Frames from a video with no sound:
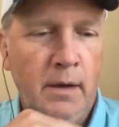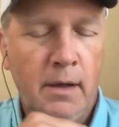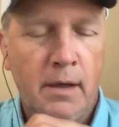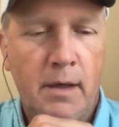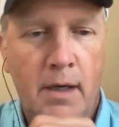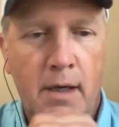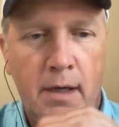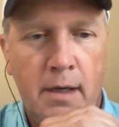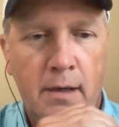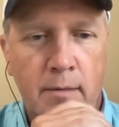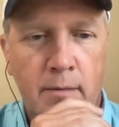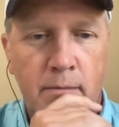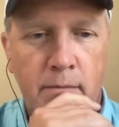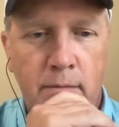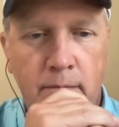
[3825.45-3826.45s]

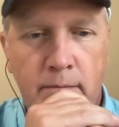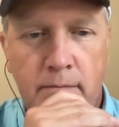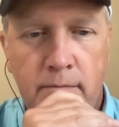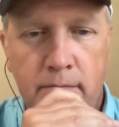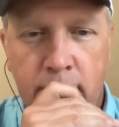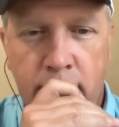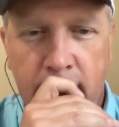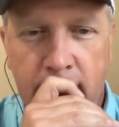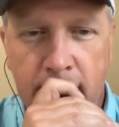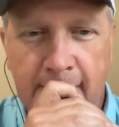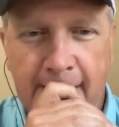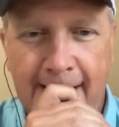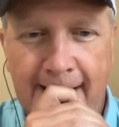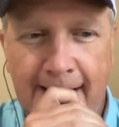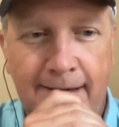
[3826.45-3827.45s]
Um, but
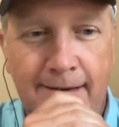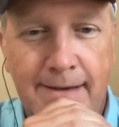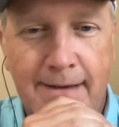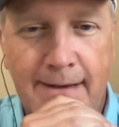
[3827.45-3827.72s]
yeah,